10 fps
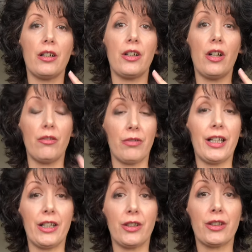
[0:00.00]
a really
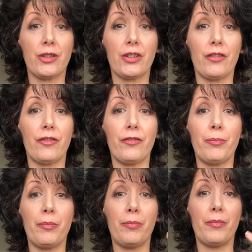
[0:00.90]
good sort of
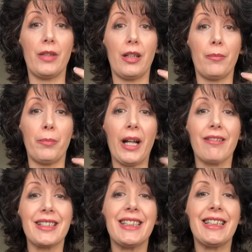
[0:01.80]

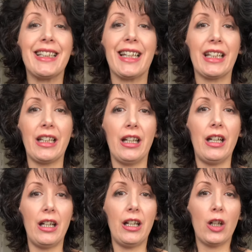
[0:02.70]
parasitic
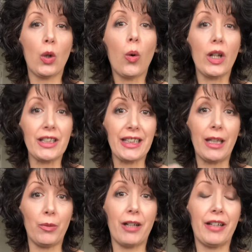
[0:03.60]
quality,
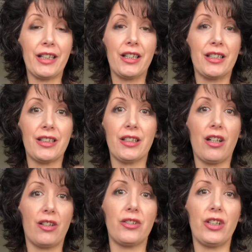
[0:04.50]
where it can
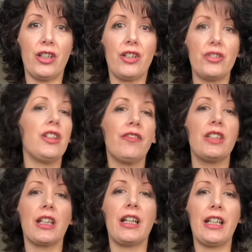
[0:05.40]
start, you know,
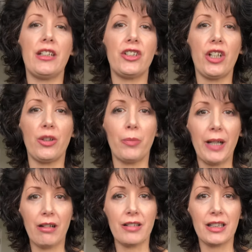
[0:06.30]
shifting any internal
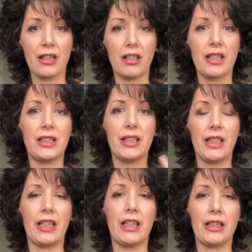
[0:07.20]
parasites
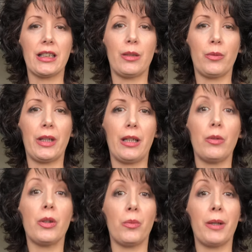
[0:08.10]
and things that we
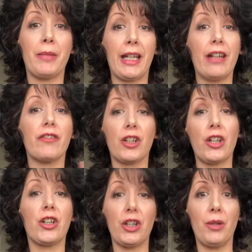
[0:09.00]
may have
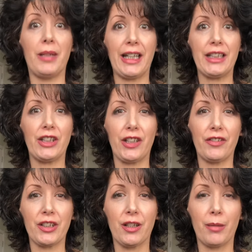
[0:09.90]
accumulated over
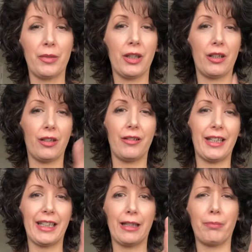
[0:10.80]
time. You know,
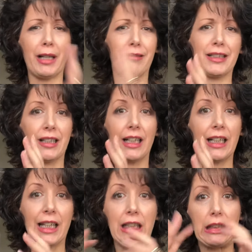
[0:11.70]
again, parasite
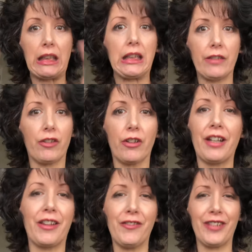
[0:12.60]
cleanses for
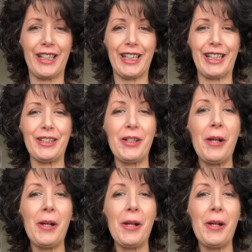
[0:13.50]
another video,